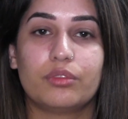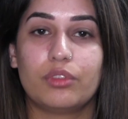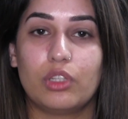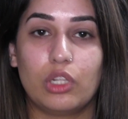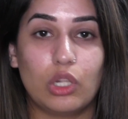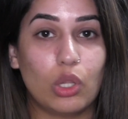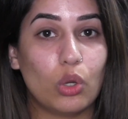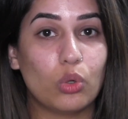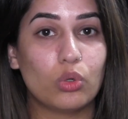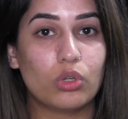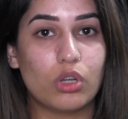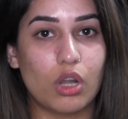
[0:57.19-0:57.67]

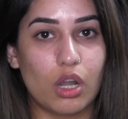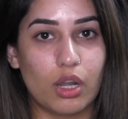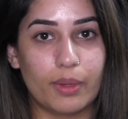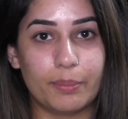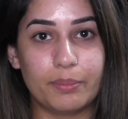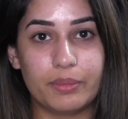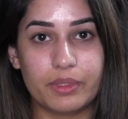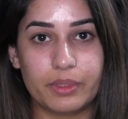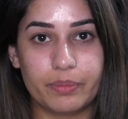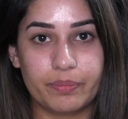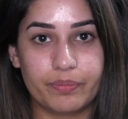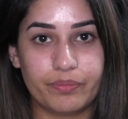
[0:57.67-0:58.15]
Low
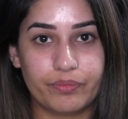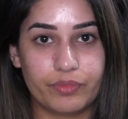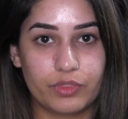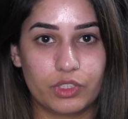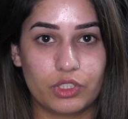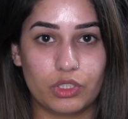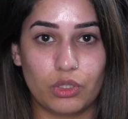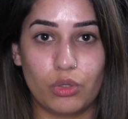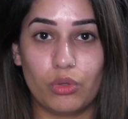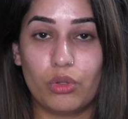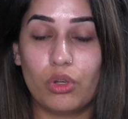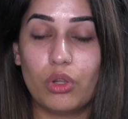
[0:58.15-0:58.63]
carbs.
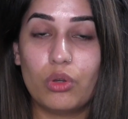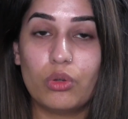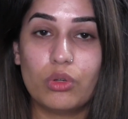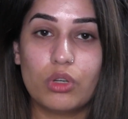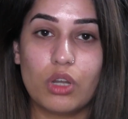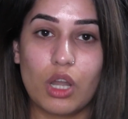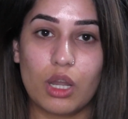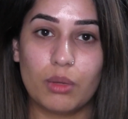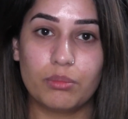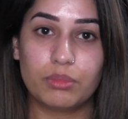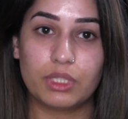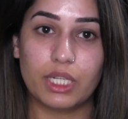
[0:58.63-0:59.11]
So low
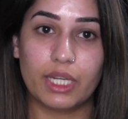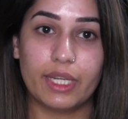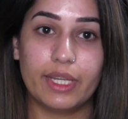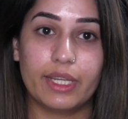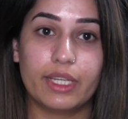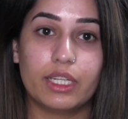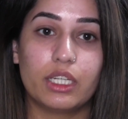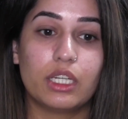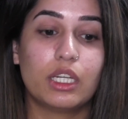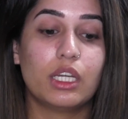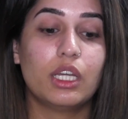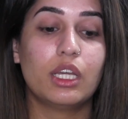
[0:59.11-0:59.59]
carb
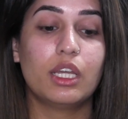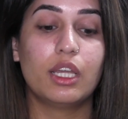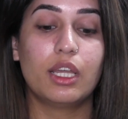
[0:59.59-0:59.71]
diet.